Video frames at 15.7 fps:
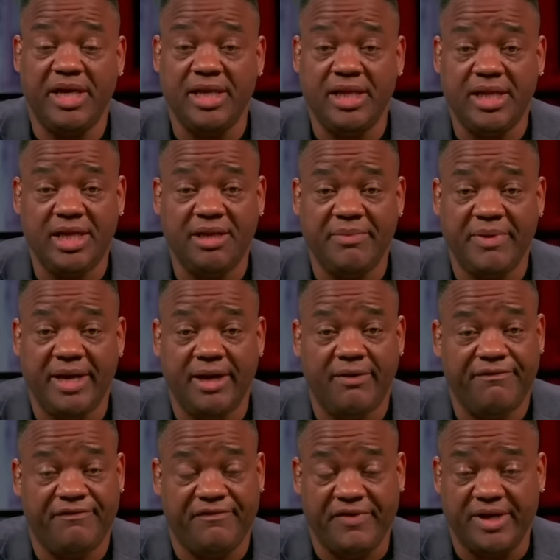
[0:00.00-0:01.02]
me an
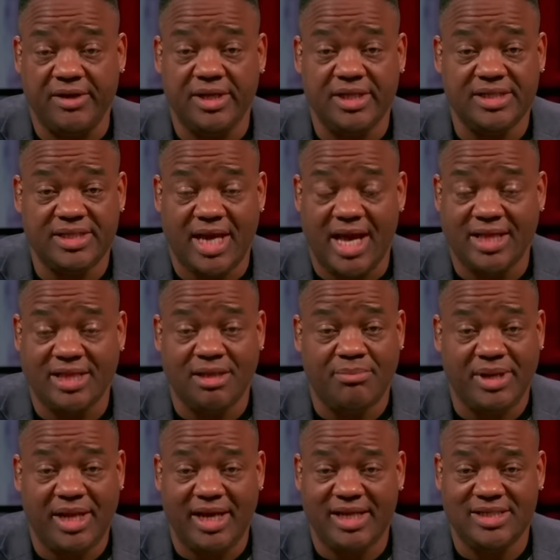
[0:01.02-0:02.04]
email,
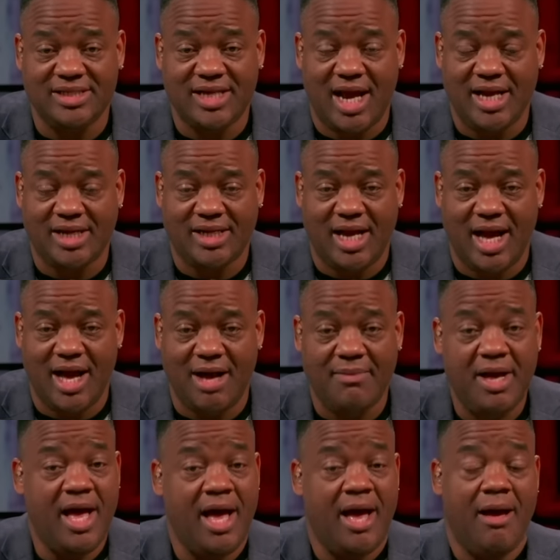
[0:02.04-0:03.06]

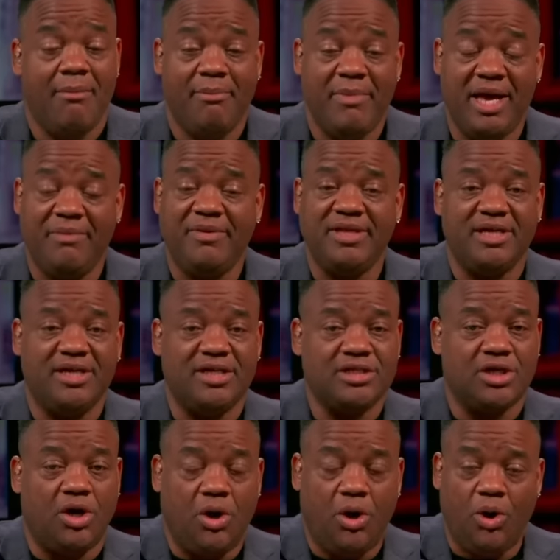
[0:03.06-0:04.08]
fearless@theblaze.com. Maybe
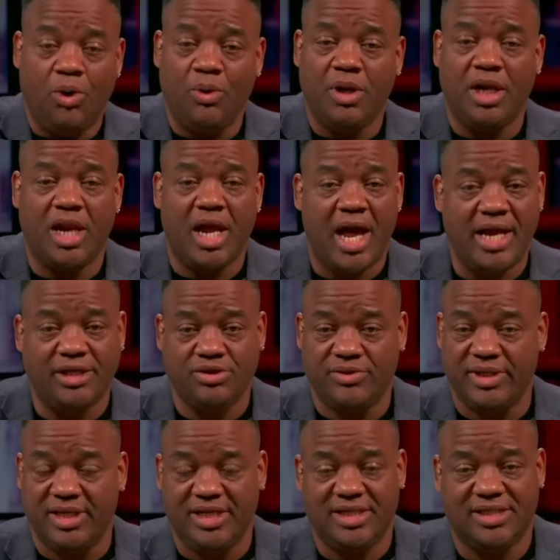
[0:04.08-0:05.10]
there's a whole
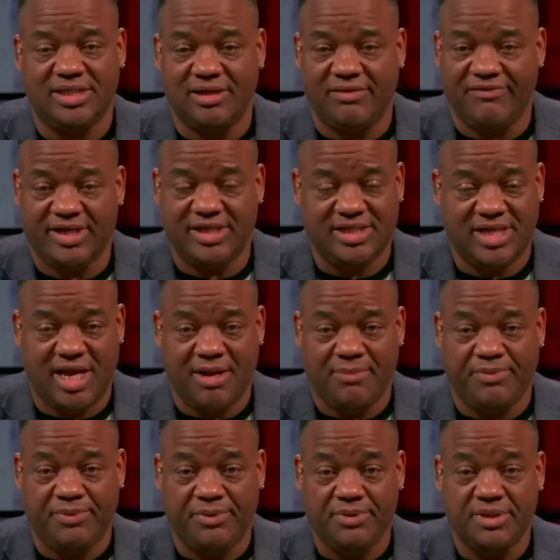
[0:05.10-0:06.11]
laundry list of
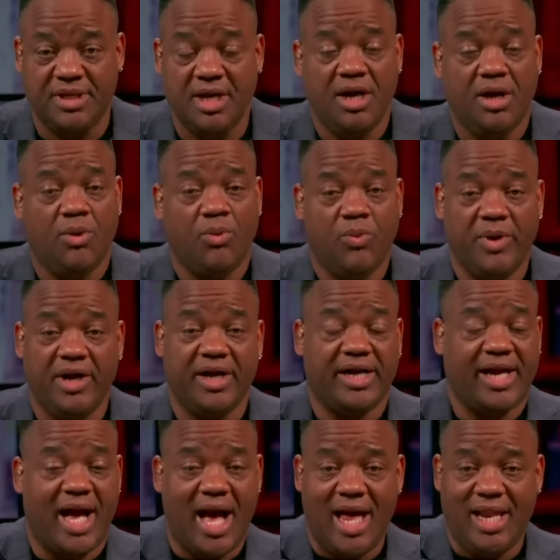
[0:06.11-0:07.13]
examples where
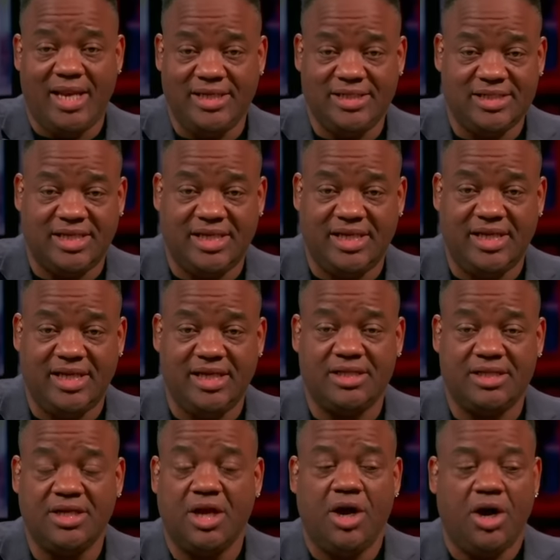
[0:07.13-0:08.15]
college
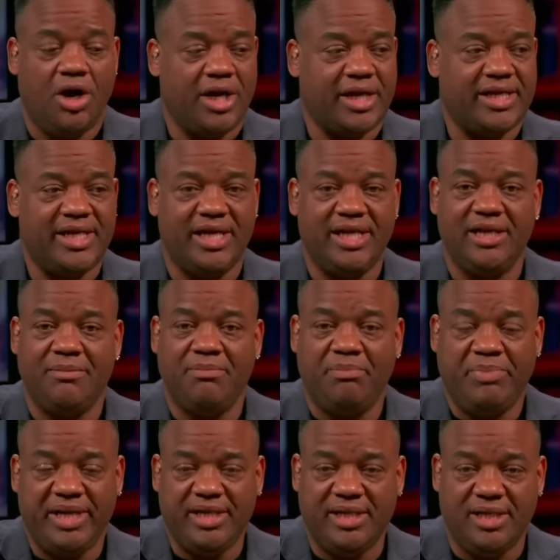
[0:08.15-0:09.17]
kids are getting
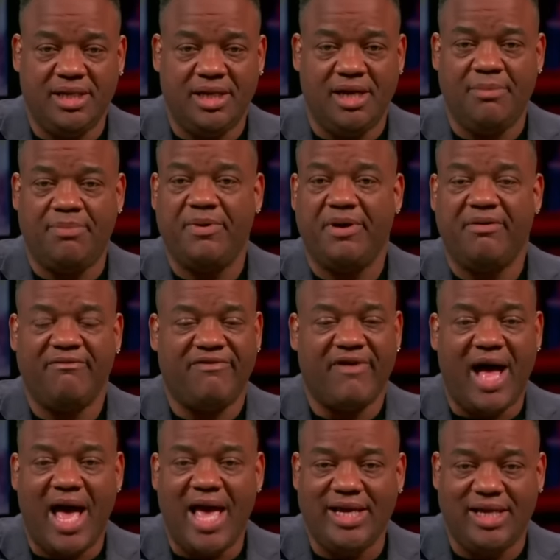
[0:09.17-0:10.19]
beaten up,
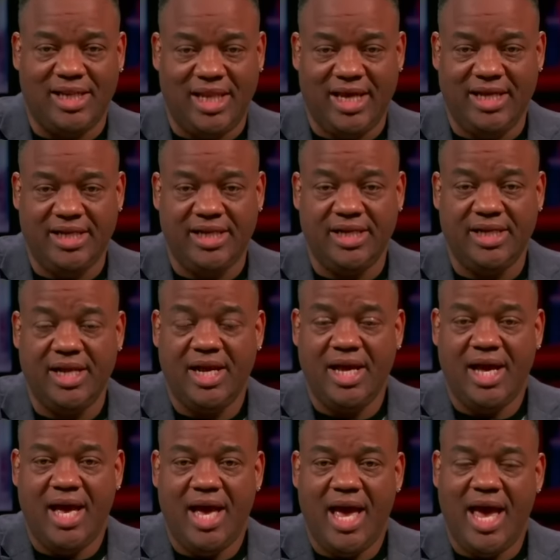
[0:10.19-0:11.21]
violated
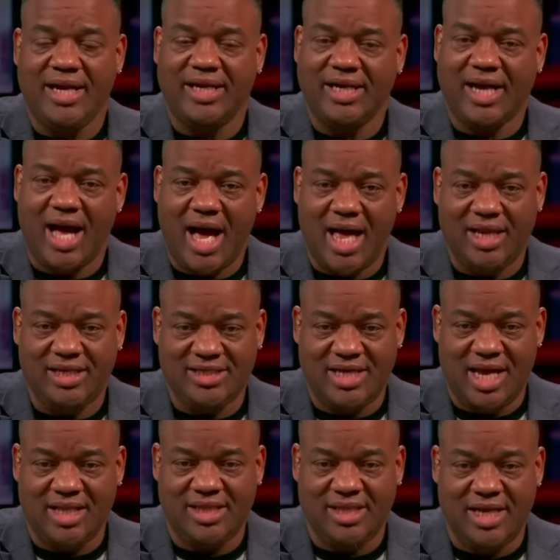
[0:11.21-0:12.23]
at college
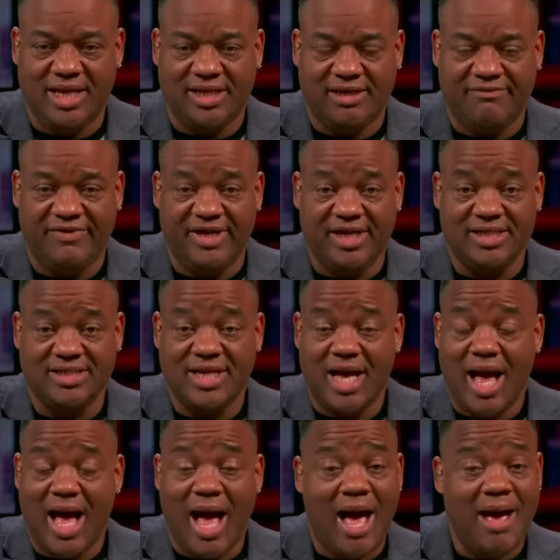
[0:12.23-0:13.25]
athletic events.
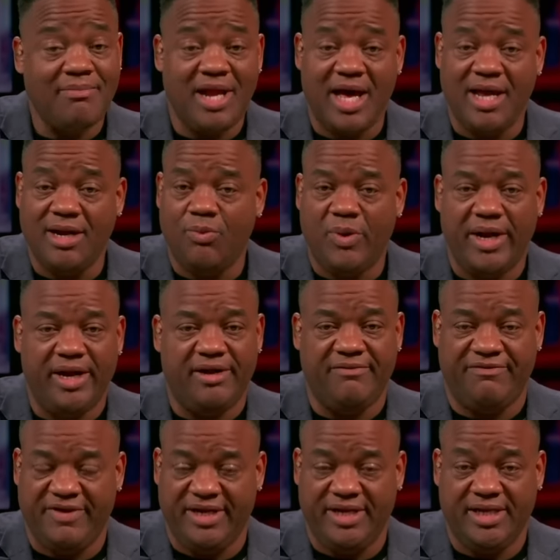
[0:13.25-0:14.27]
I'm not aware
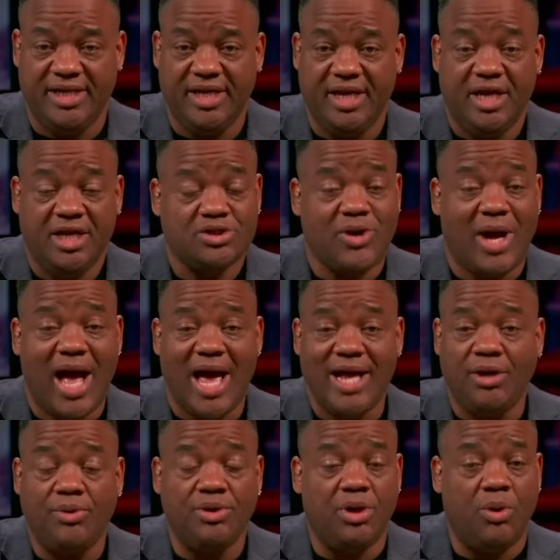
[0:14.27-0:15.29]
of any. So I
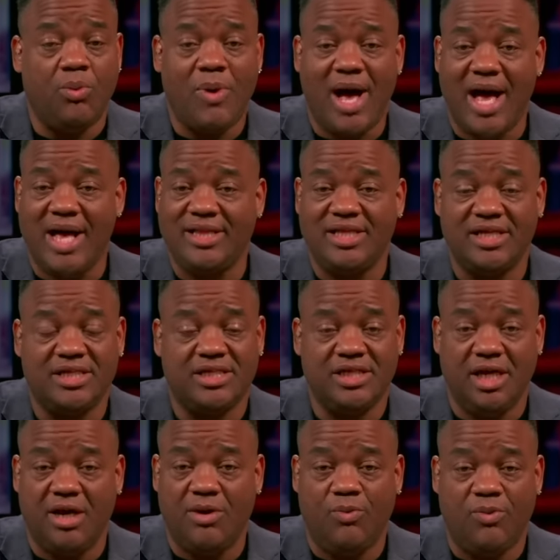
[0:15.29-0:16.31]
don't know why this
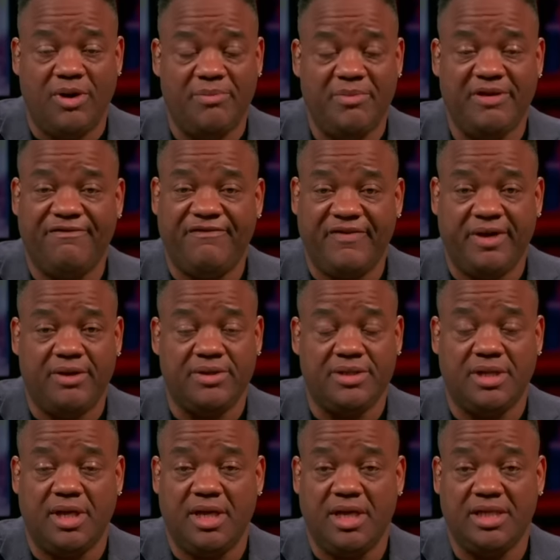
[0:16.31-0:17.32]
young woman
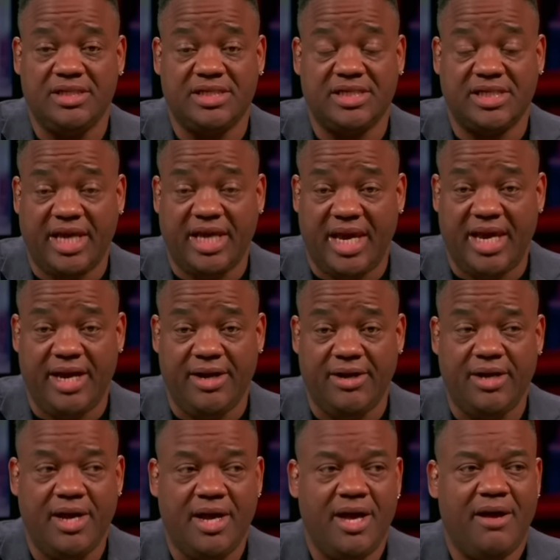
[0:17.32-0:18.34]
felt
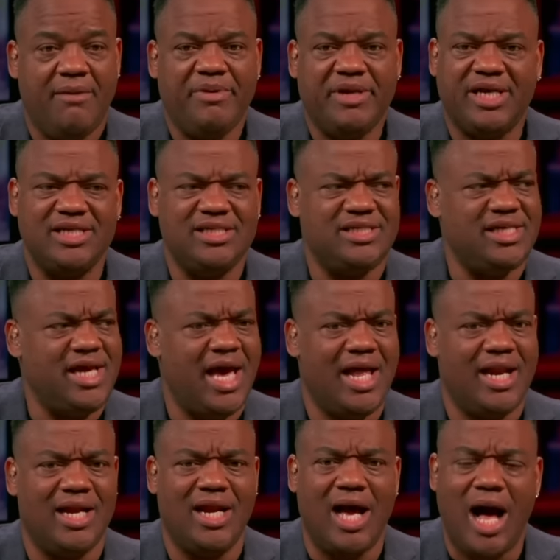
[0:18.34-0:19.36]
scared, because she
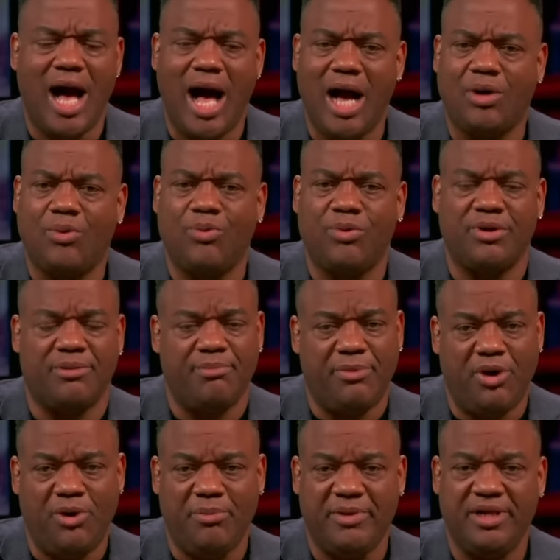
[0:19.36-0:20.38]
had an awkward
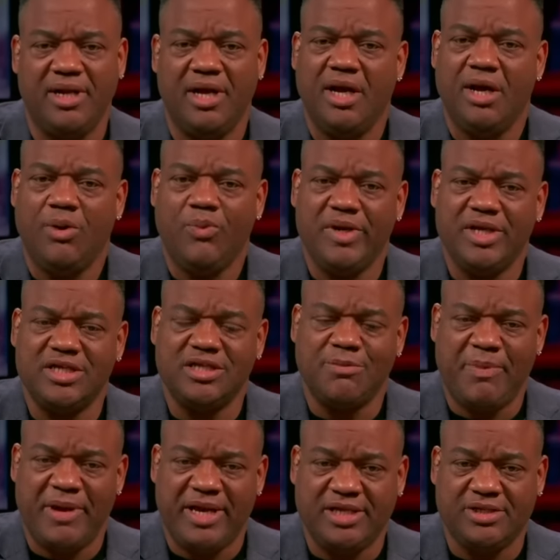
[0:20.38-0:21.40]
moment with a
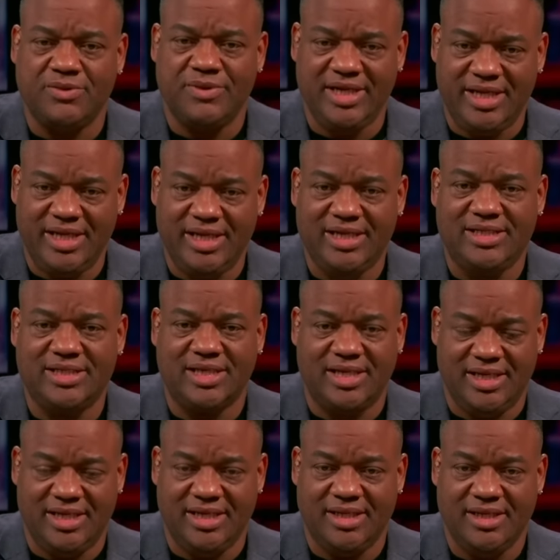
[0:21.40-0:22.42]
special needs
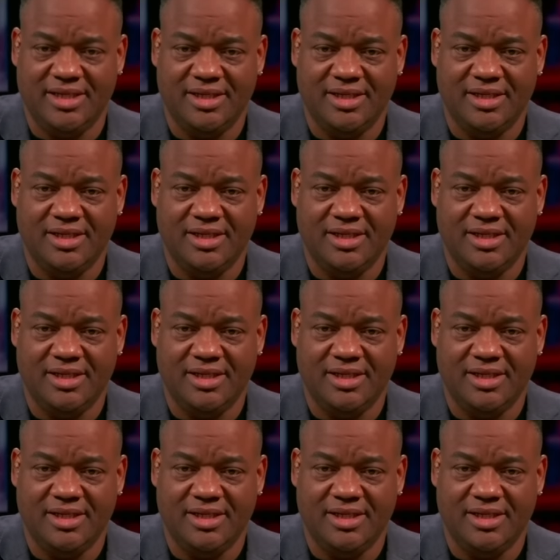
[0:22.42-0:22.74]
kid.